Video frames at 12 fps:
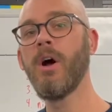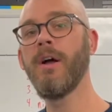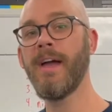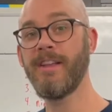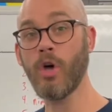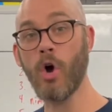
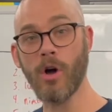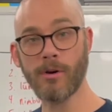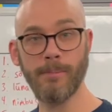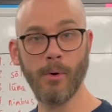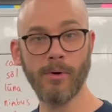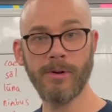An
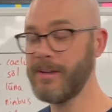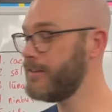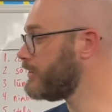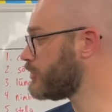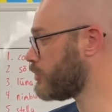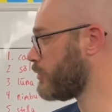arbor is a
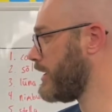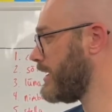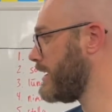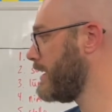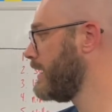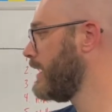tree.
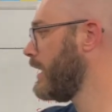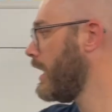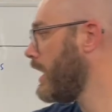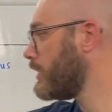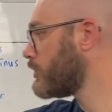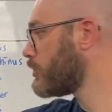
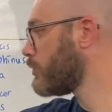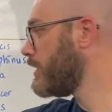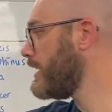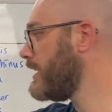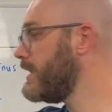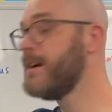A
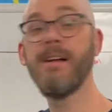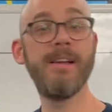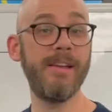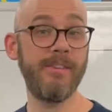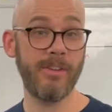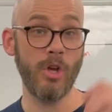tree
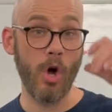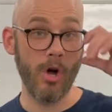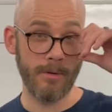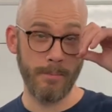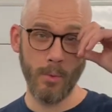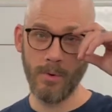is an
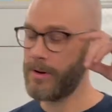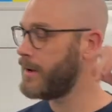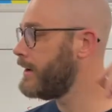arbor.